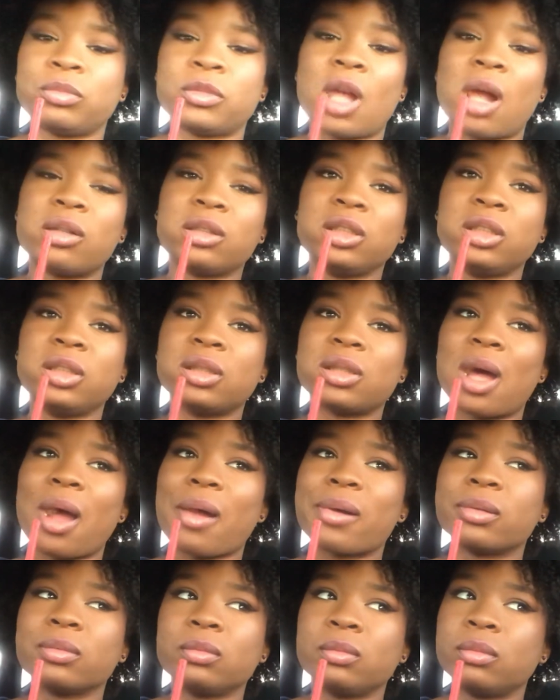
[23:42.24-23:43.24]
and she's like
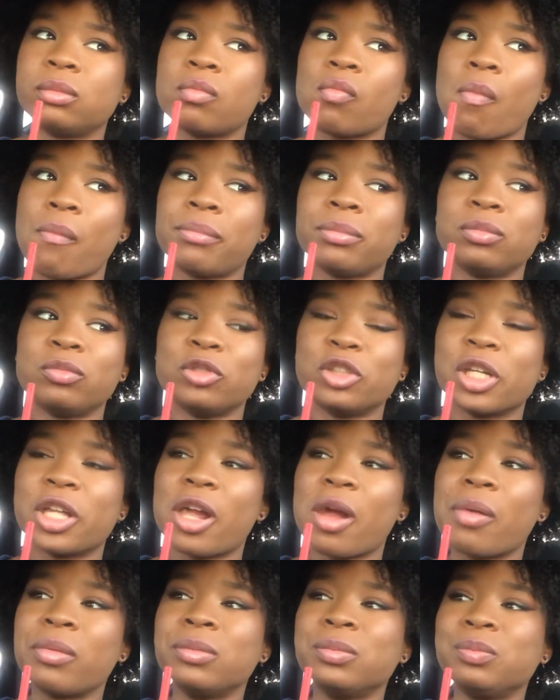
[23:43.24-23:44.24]

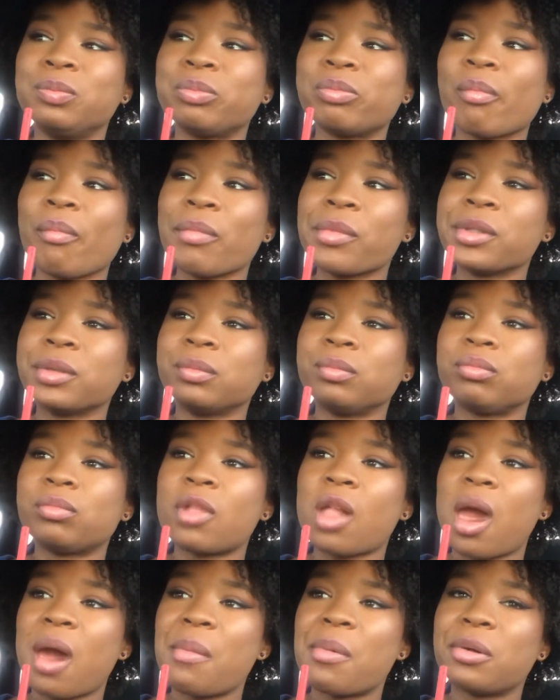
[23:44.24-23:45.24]
looking,
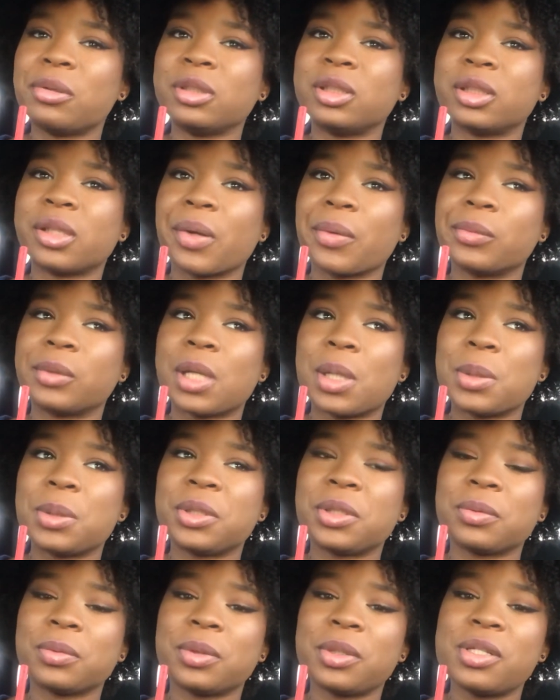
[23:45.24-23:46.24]
I'm always like, wow,
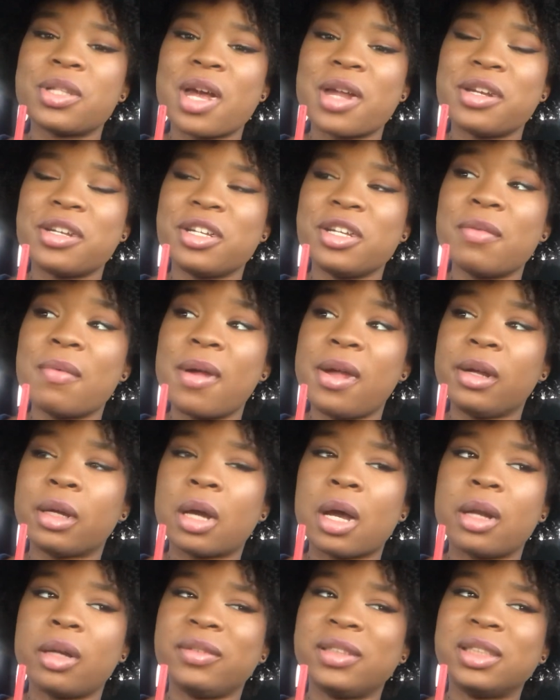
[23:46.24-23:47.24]
is it really that deep? It
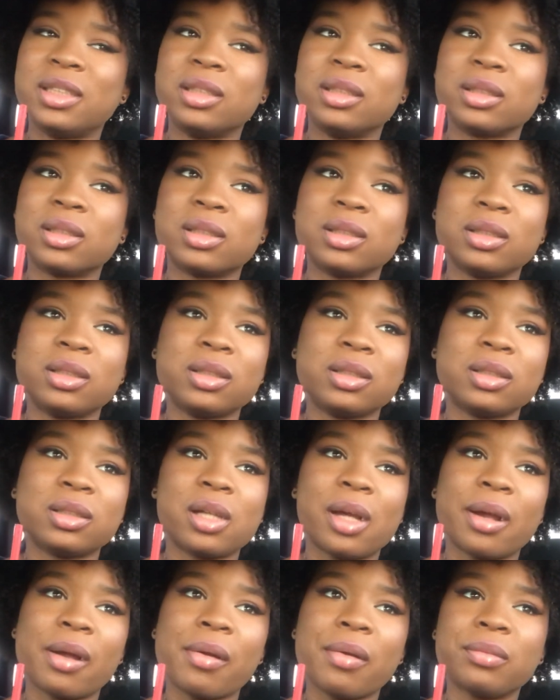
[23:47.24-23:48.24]
kind of is, because it's just
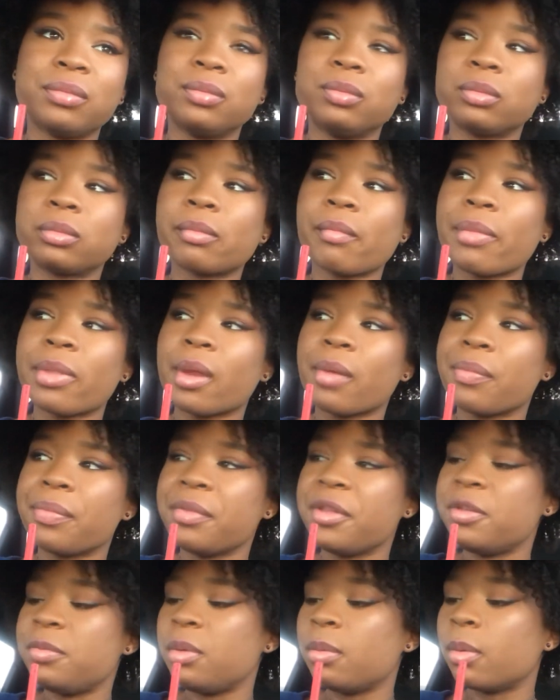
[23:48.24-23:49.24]
like,
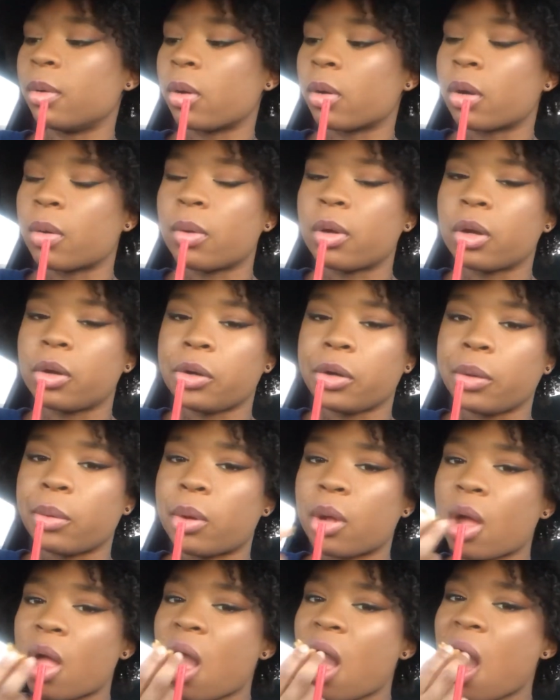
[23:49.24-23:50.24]
these people don't know what you're
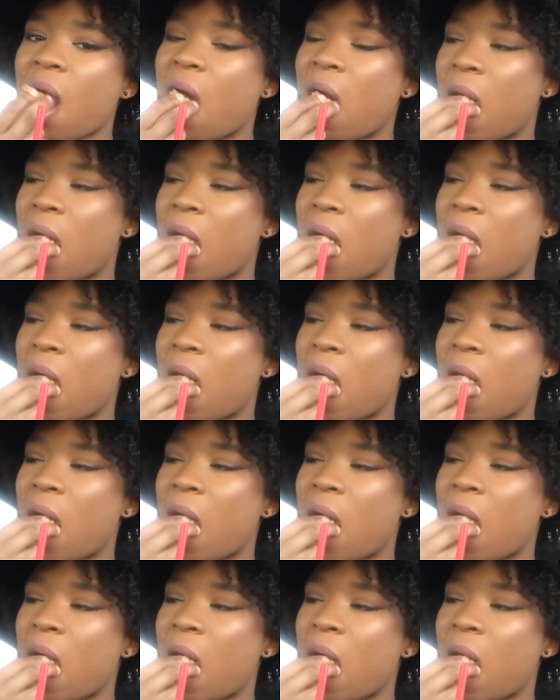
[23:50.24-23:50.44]
doing.